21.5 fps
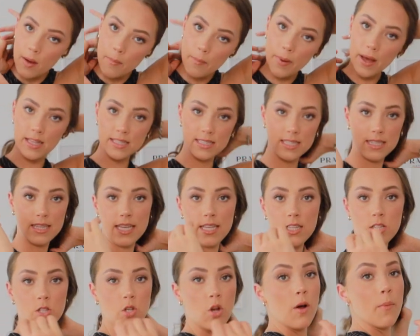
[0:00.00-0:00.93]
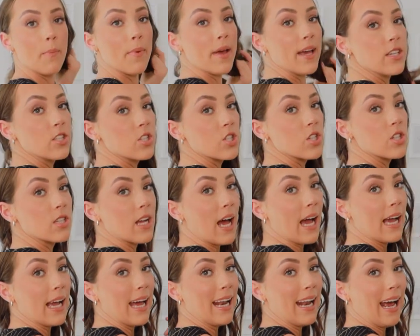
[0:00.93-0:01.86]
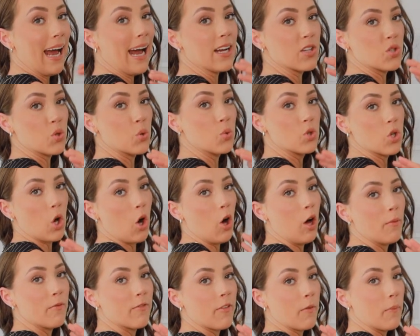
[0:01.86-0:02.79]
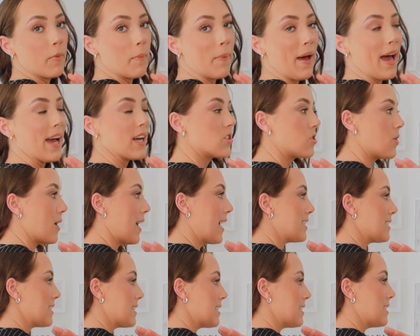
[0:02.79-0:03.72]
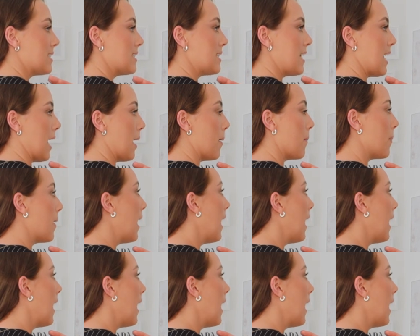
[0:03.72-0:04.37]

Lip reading: But the top is just like an actual top from the back. So it has this zip.